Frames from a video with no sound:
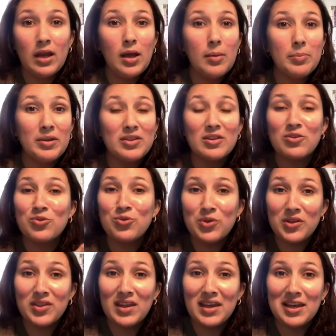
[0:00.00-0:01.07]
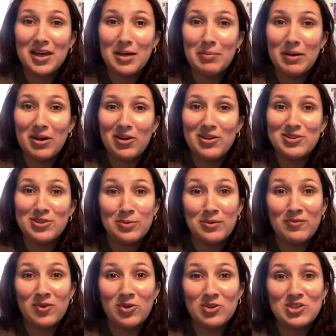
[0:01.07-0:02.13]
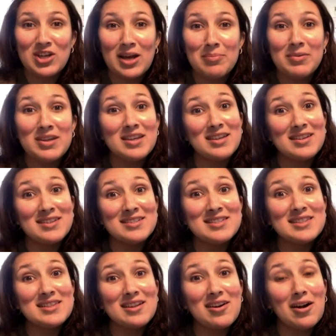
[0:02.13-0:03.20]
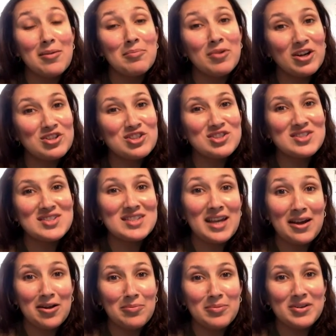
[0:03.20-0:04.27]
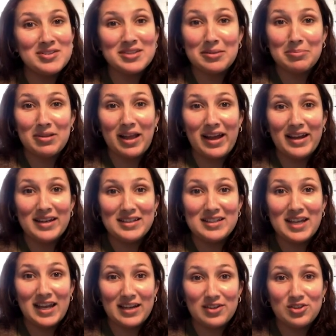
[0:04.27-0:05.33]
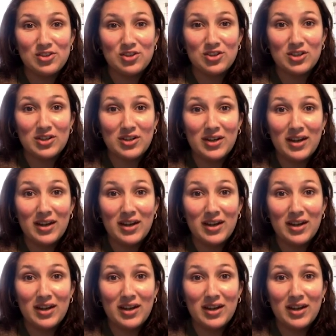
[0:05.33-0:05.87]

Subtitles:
But the cool thing about Adobe Photoshop is there are brushes to help us apply texture.